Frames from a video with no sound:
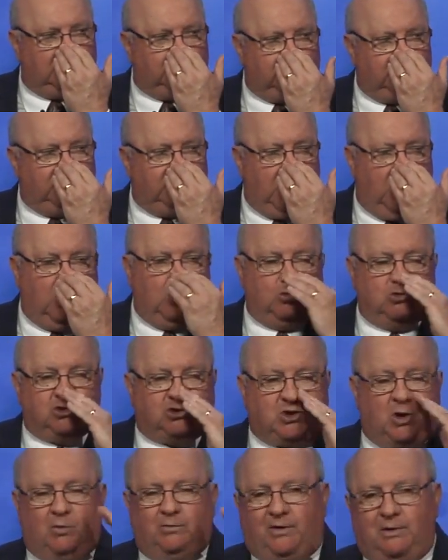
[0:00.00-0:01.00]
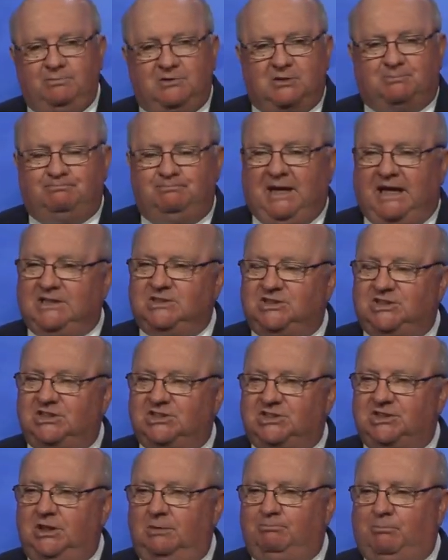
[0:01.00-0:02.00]
nose over him, just bends
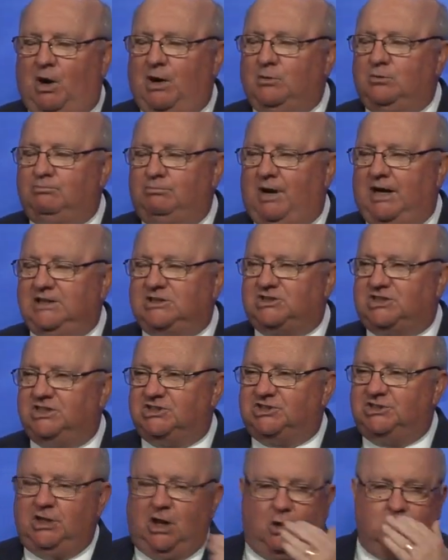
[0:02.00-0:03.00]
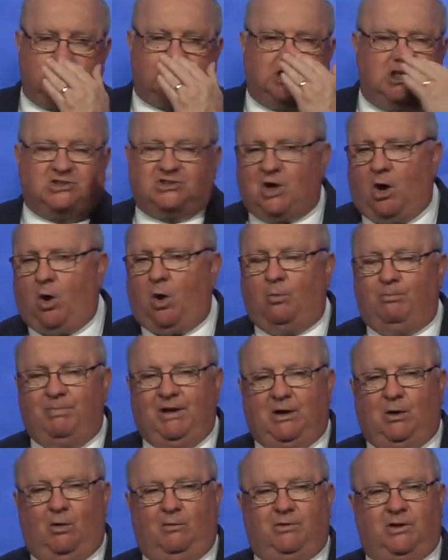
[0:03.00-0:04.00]
his, breaks his nose, and it's all
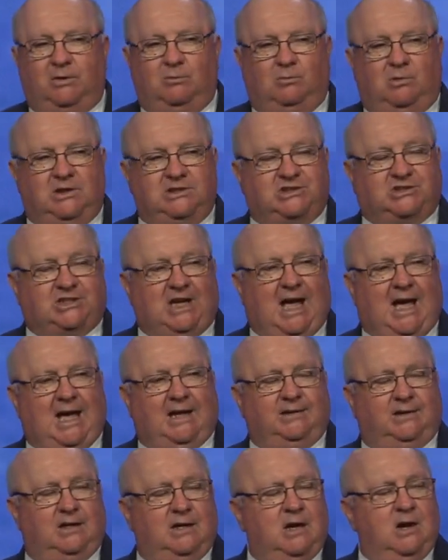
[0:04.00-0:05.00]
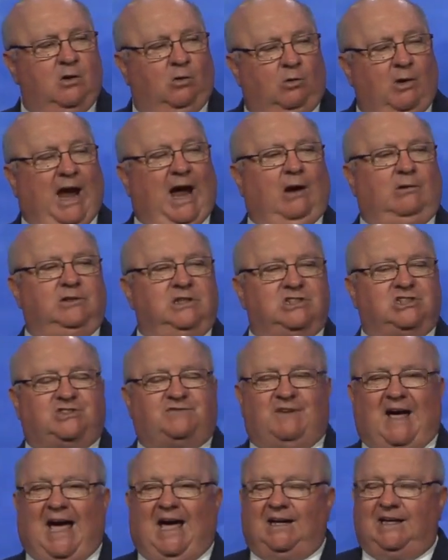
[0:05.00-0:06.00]
bent over to one side. The round is
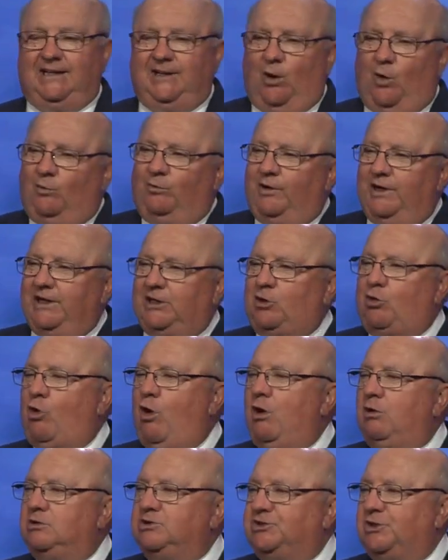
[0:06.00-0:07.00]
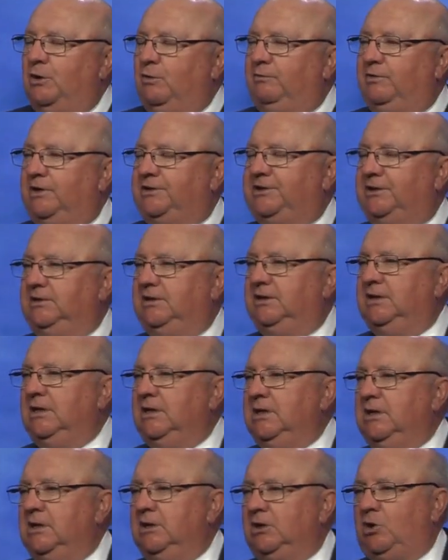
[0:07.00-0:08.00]
finally over. He crawls over to the
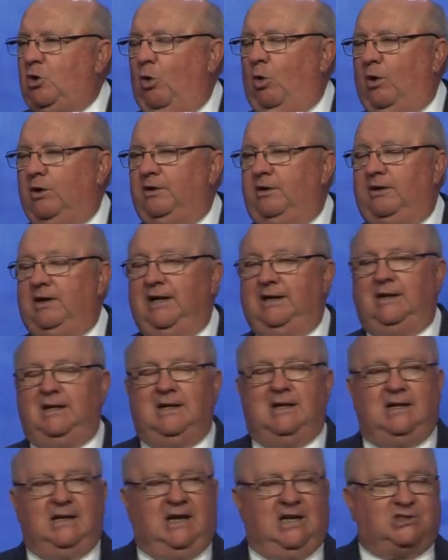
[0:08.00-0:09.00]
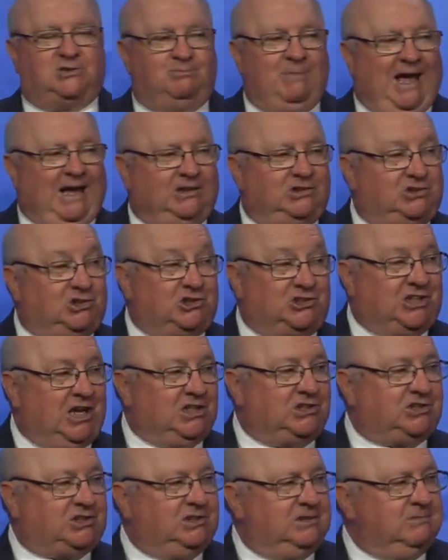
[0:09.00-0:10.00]
corner, and his manager
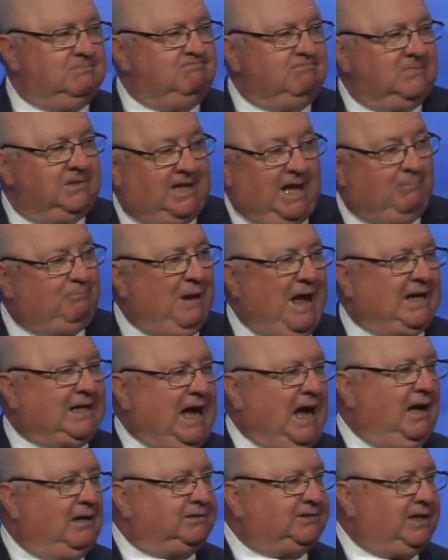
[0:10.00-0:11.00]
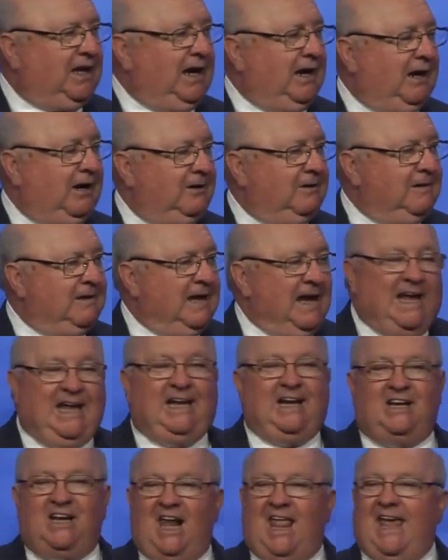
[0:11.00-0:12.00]
says, Get back out there. He
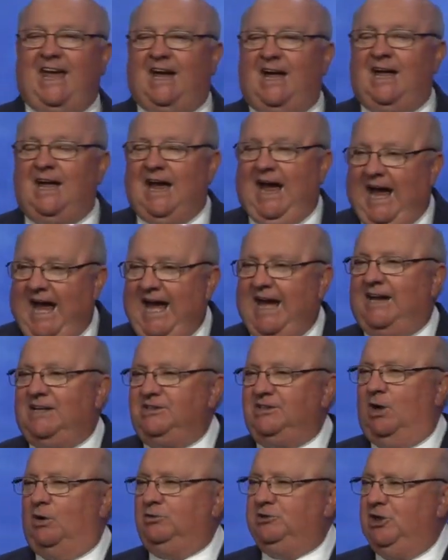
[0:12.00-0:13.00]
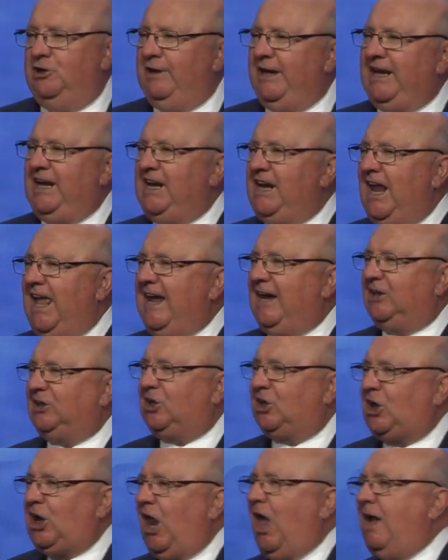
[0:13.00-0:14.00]
didn't lay a hand on you, he didn't lay a
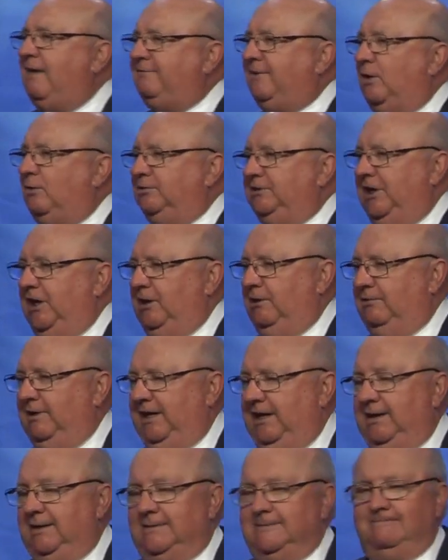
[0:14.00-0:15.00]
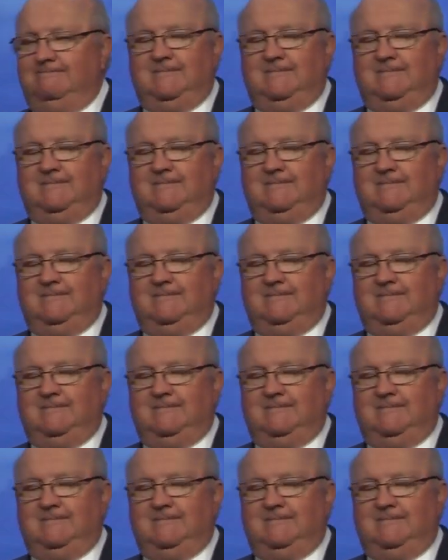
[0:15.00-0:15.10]
glove on you. And he